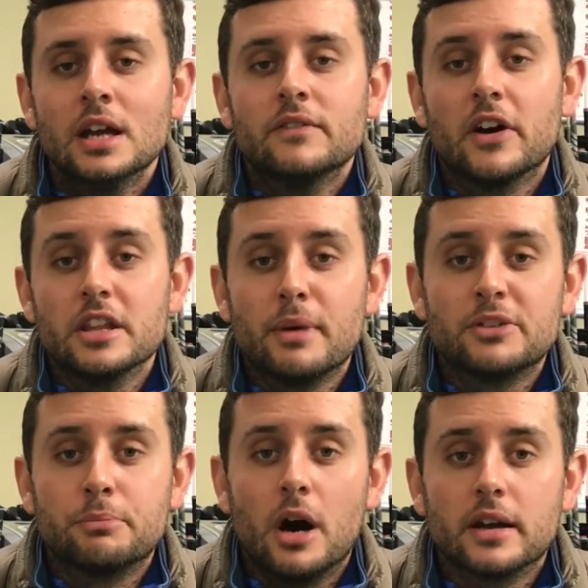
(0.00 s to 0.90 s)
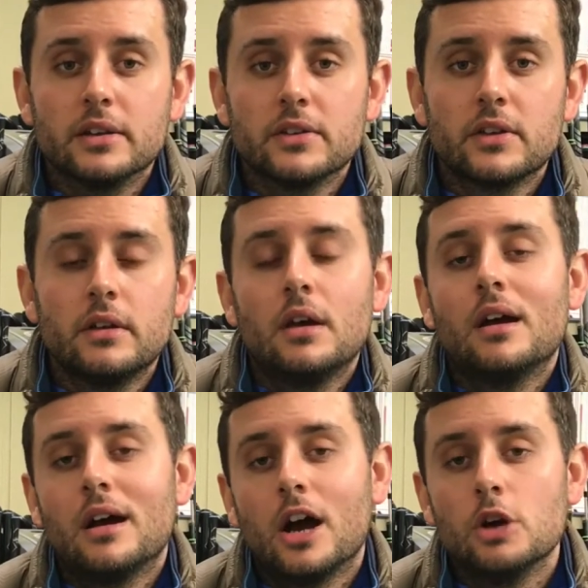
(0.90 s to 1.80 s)
find the best bargains.
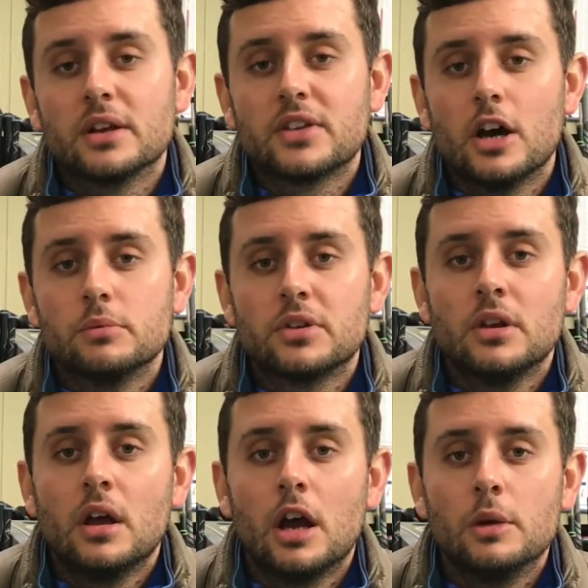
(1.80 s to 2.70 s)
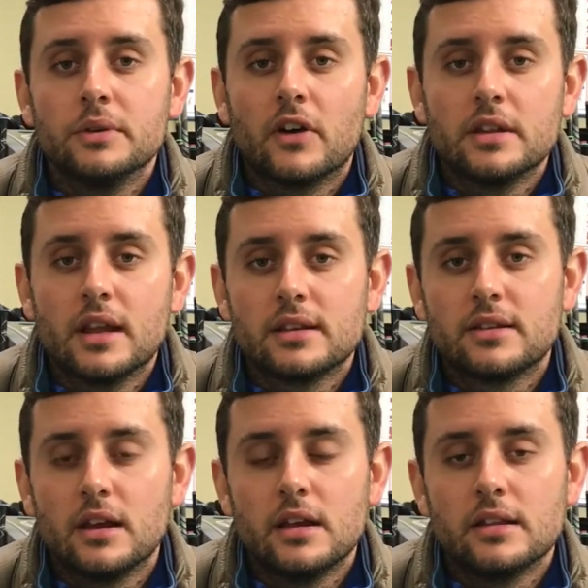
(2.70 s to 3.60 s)
Hope that's helped. Hope you find that
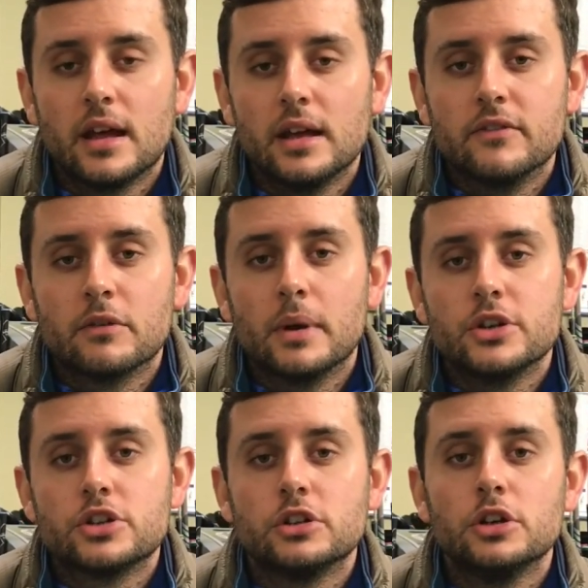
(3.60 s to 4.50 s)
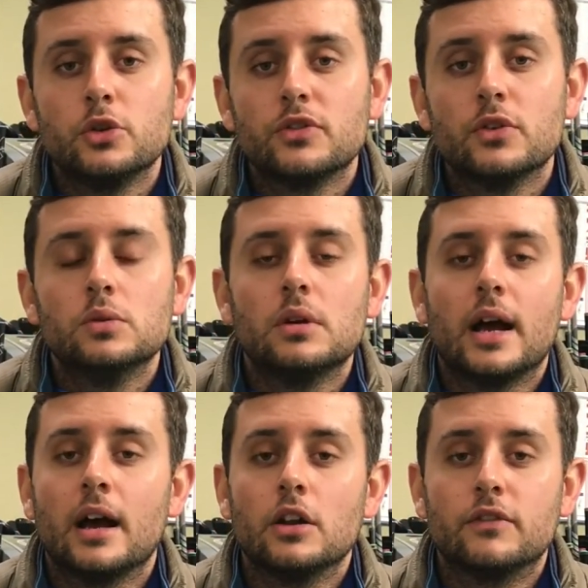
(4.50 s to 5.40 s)
uh, that information useful.
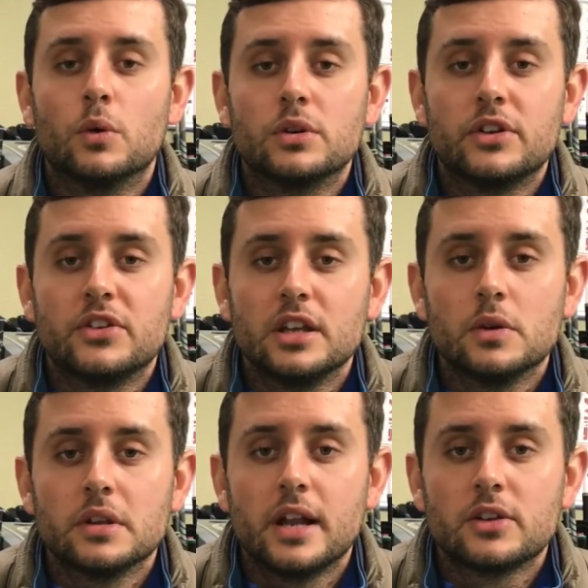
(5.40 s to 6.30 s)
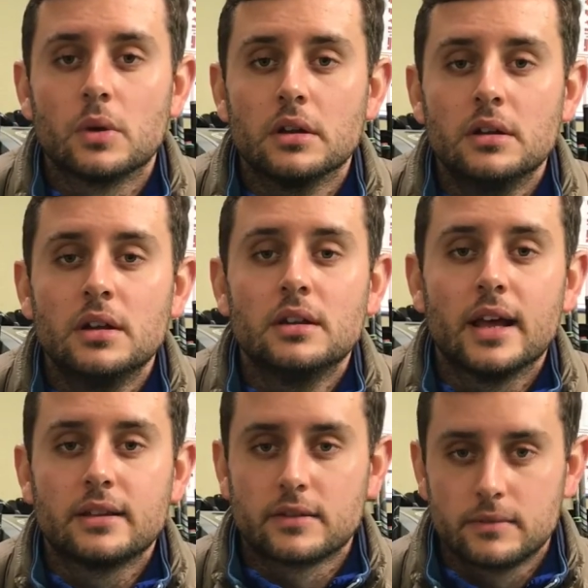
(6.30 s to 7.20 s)
I look forward to seeing you on the next one.
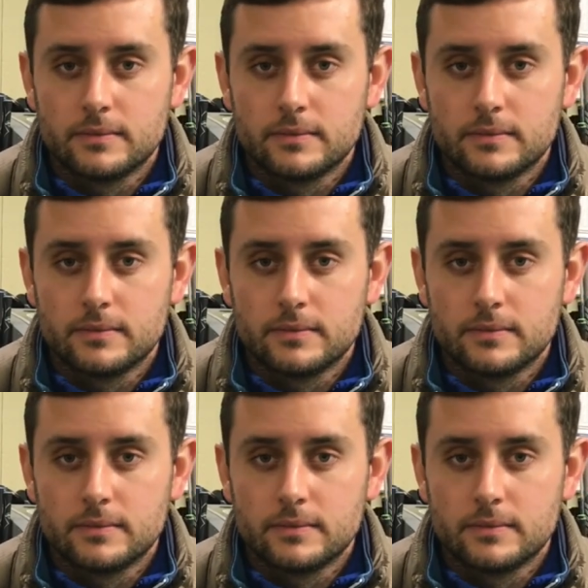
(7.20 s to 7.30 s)
Thanks.